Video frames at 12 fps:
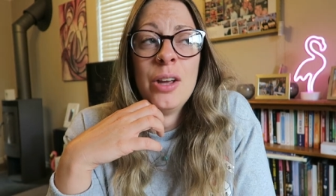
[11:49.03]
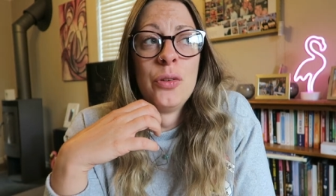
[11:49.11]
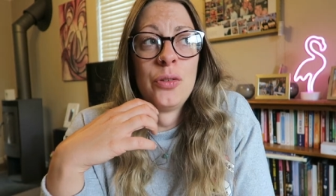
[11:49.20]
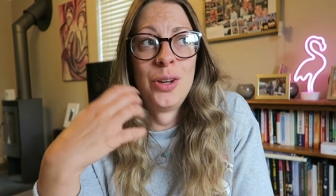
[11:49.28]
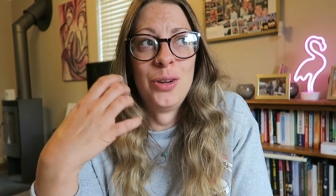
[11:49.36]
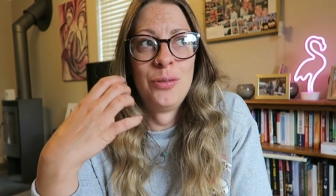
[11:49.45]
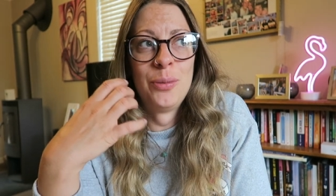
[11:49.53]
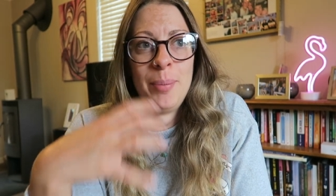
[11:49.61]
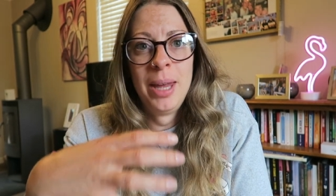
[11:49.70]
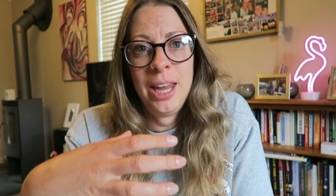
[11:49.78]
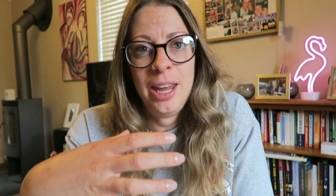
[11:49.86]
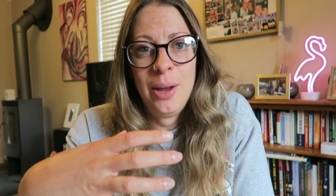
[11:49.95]
So for
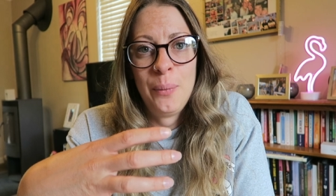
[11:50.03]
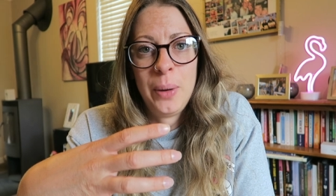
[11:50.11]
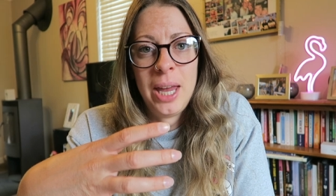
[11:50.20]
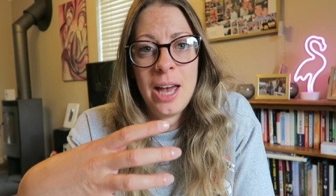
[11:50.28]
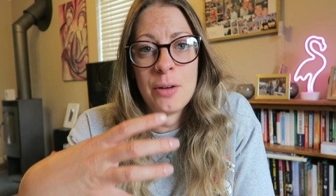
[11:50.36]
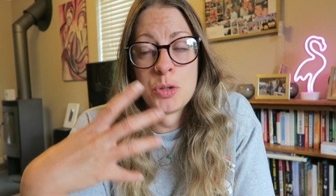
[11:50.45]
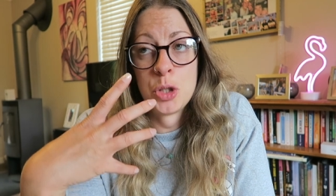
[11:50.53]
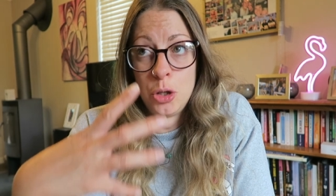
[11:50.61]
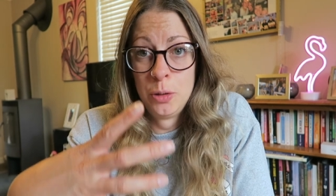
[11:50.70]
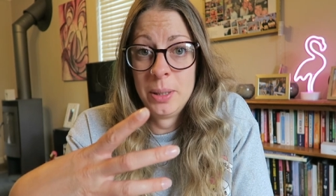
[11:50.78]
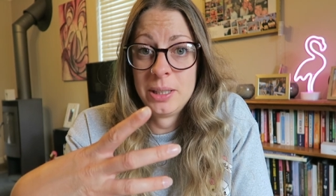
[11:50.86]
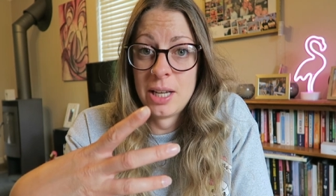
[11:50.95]
me, we have
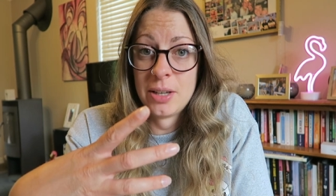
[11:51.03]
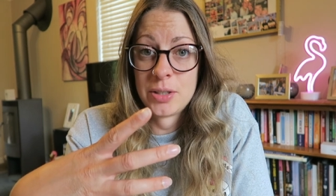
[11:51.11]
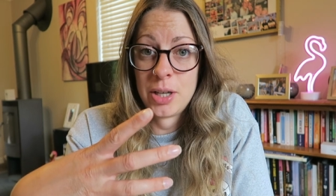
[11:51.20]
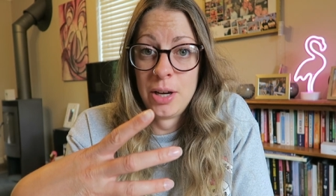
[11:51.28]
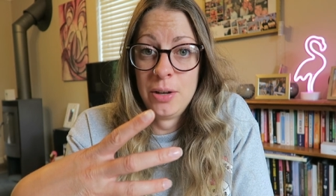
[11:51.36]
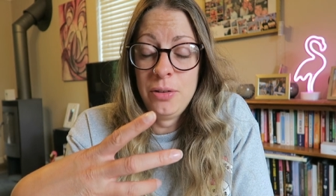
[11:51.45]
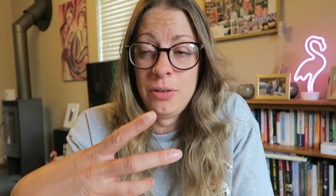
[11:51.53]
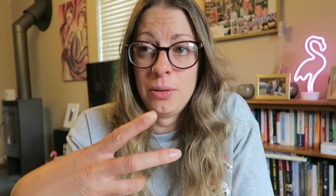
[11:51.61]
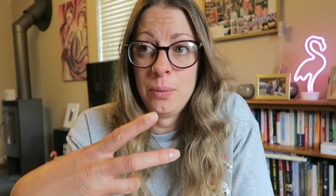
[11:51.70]
two big Tesco's.